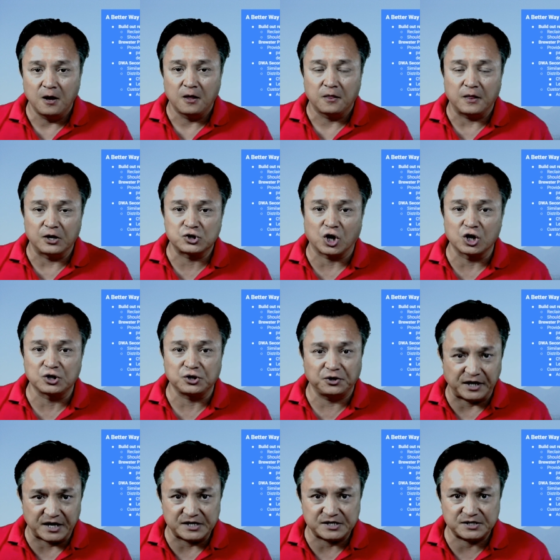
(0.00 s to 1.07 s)
They charge
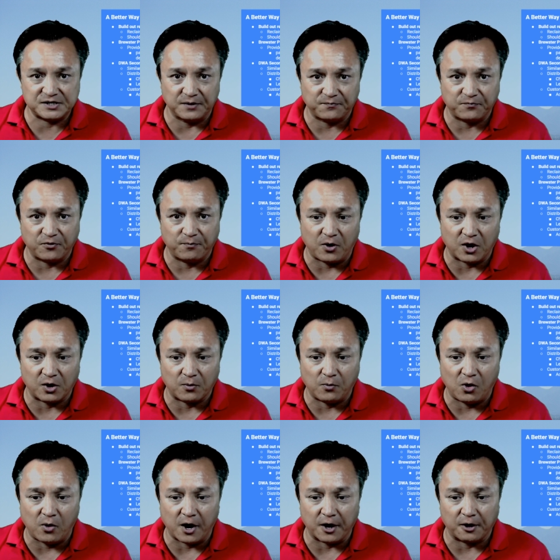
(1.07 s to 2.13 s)
less than for potable
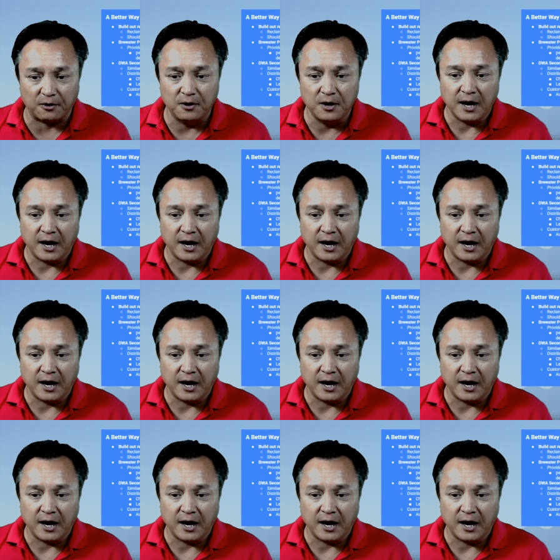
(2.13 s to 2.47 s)
water